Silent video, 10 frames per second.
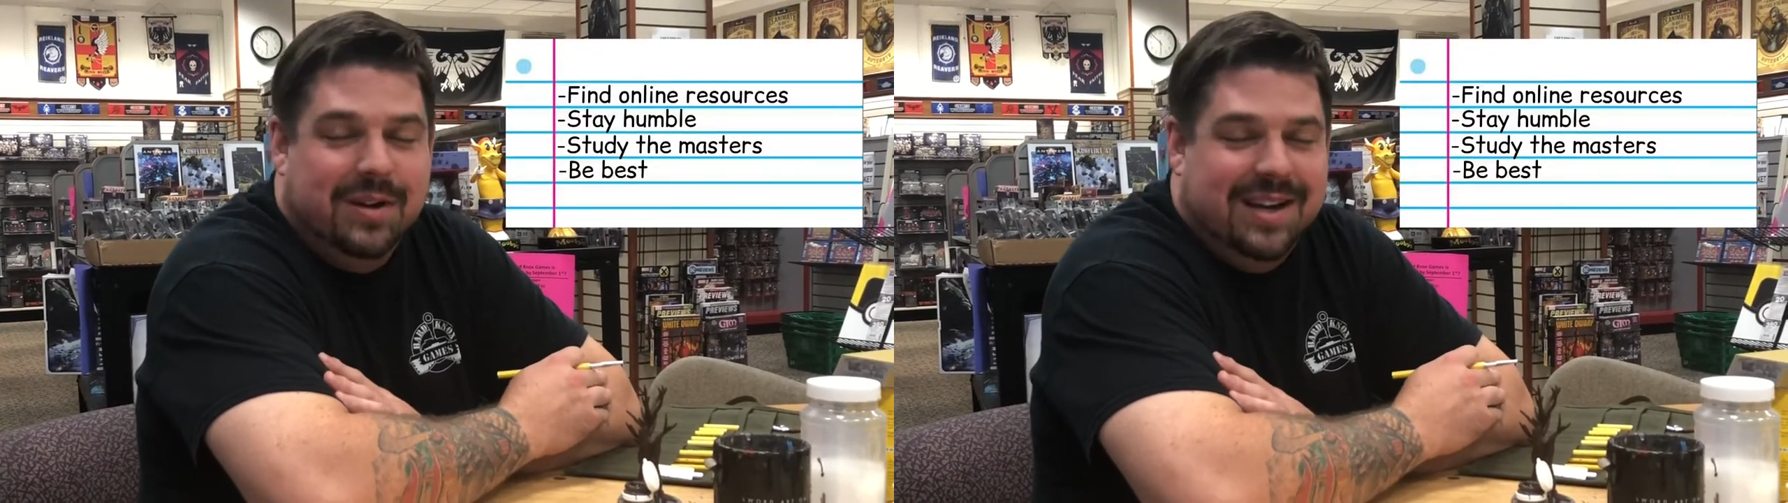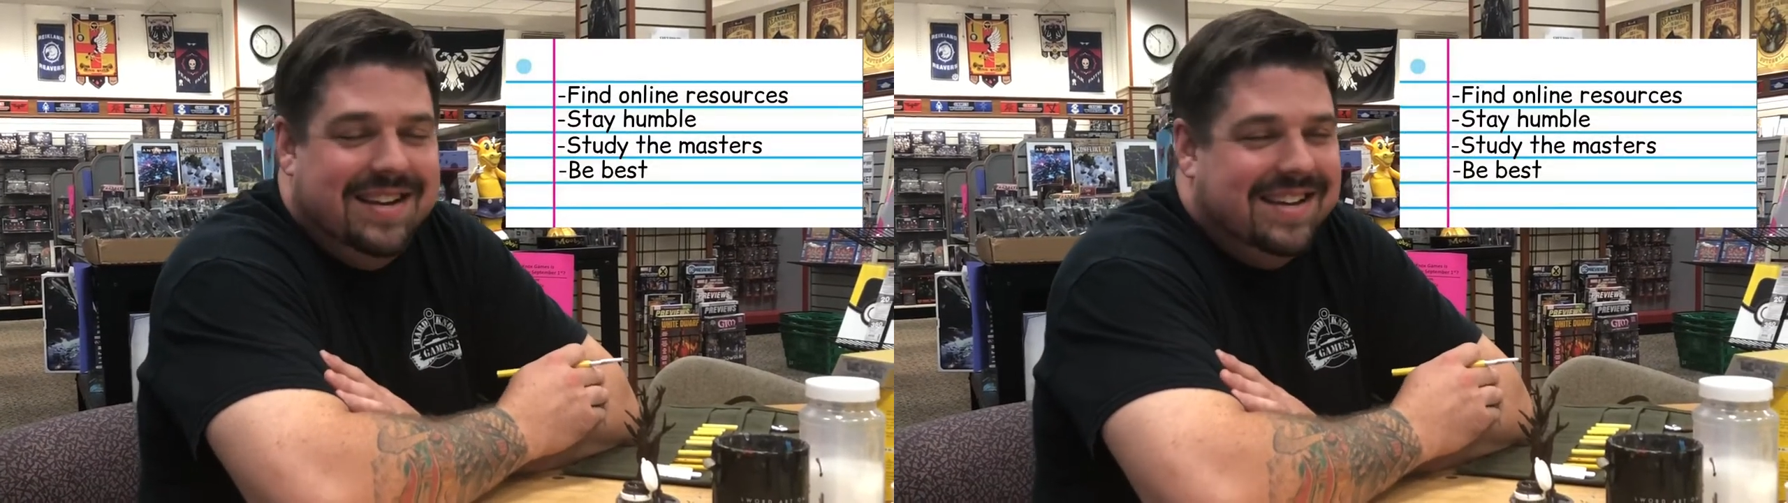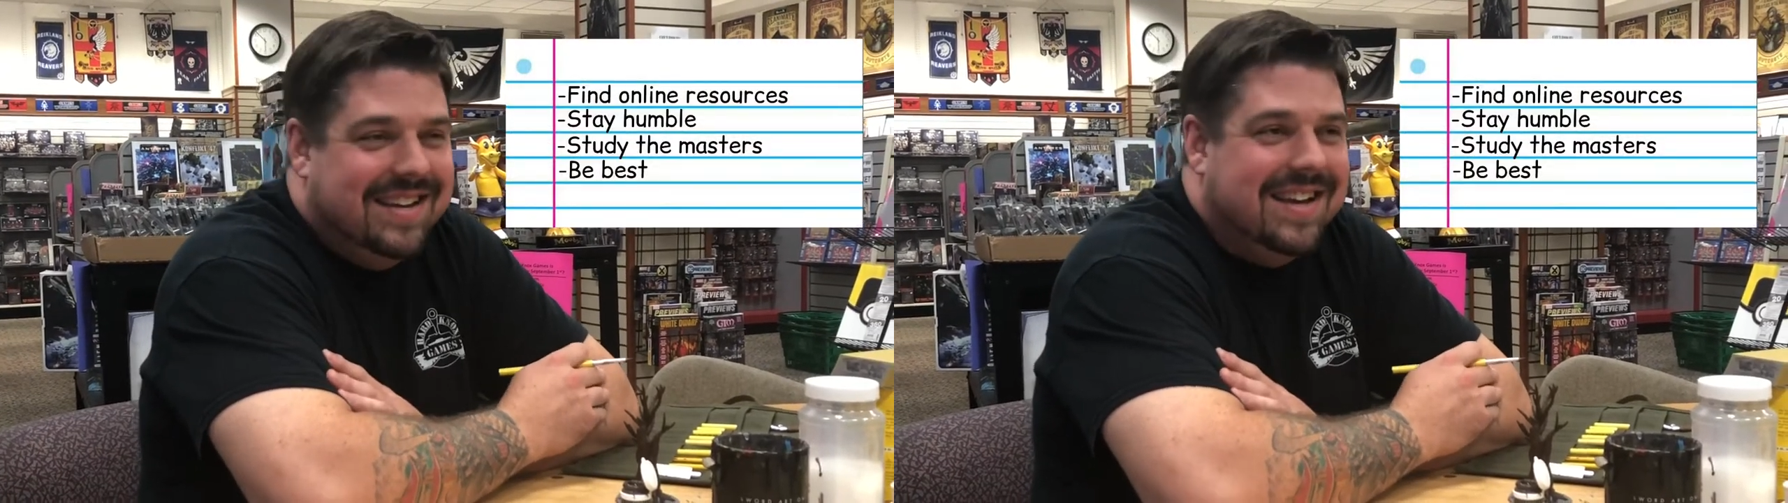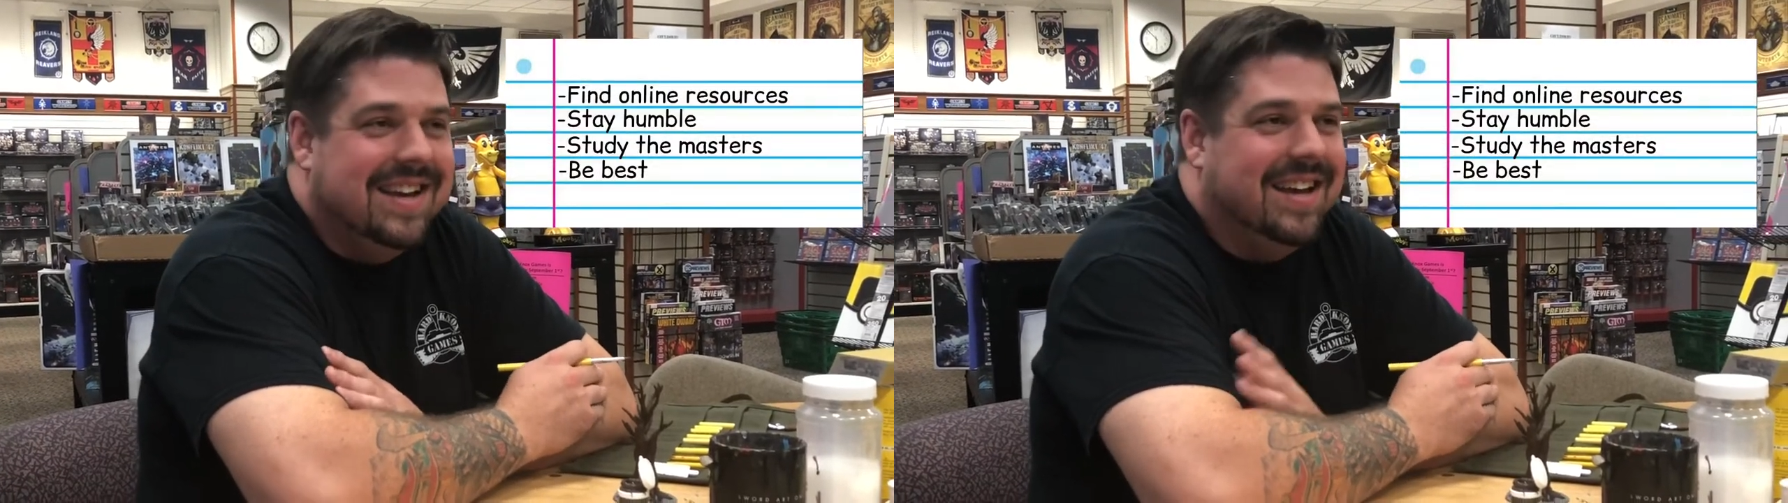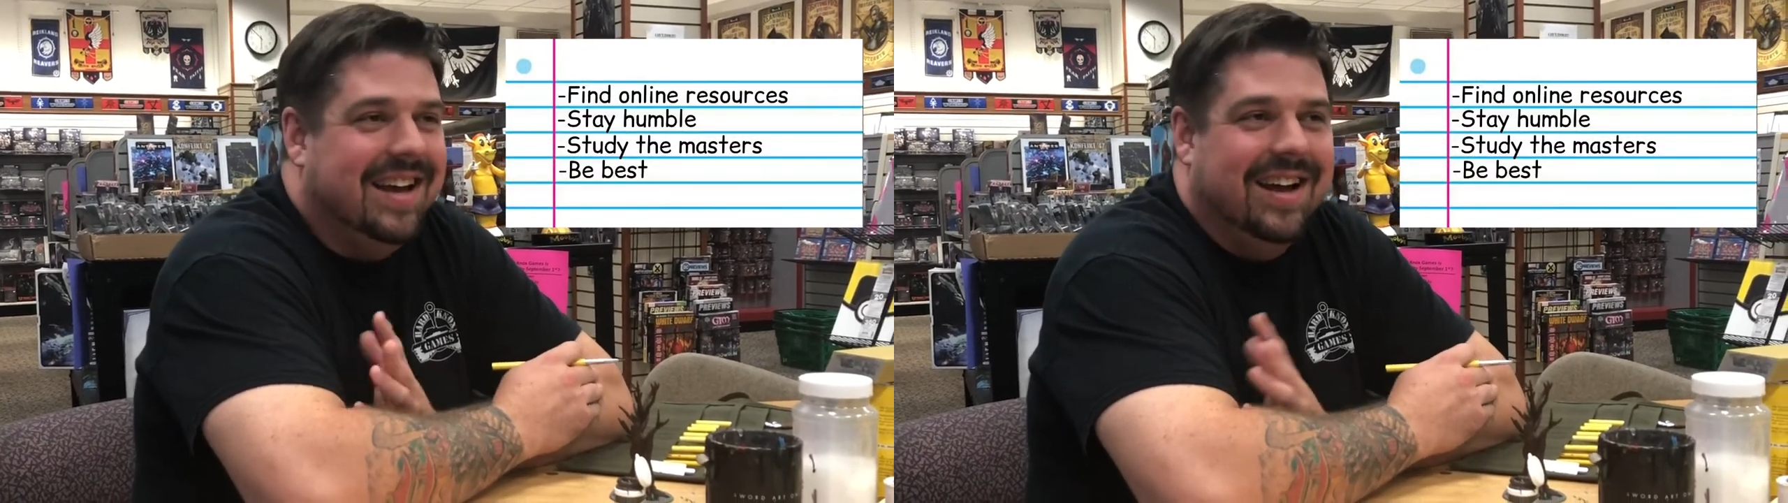but
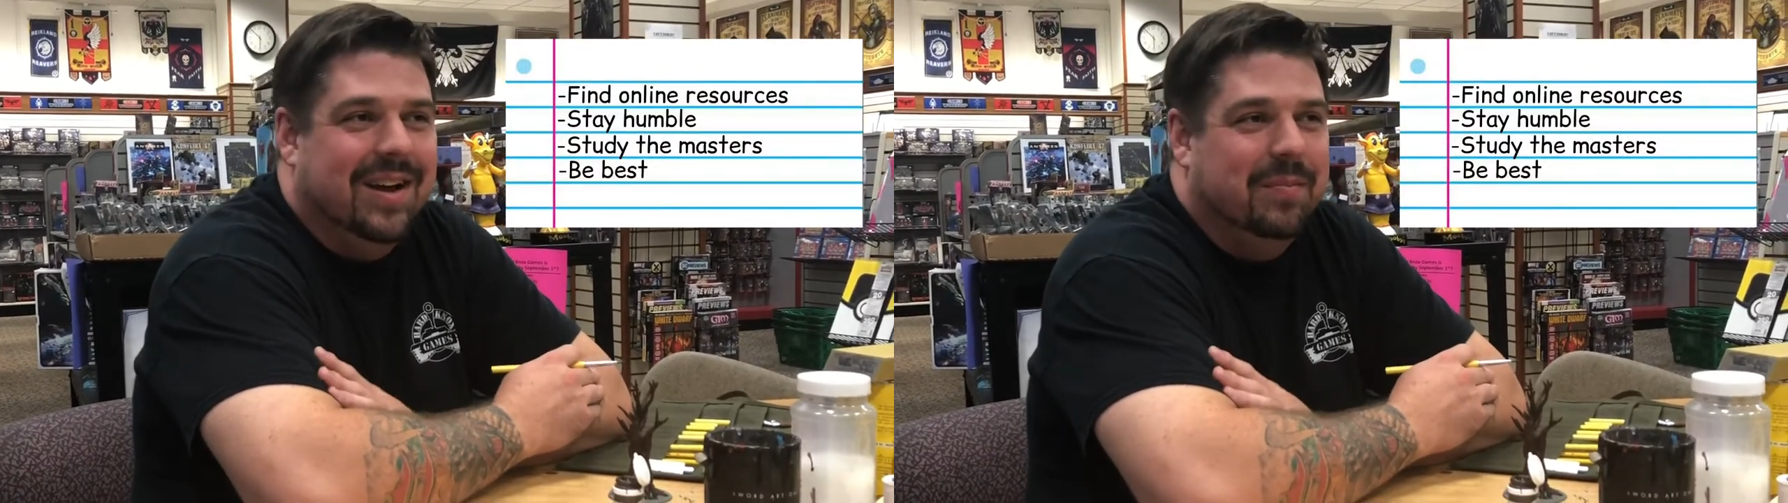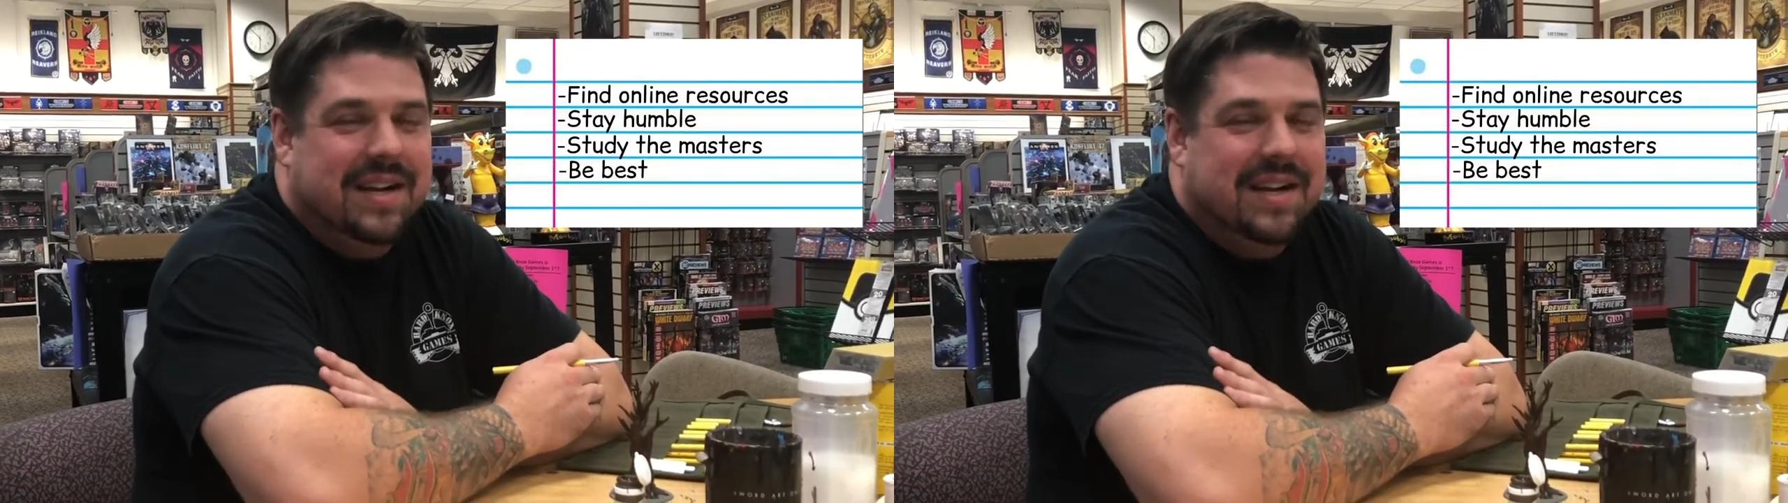um,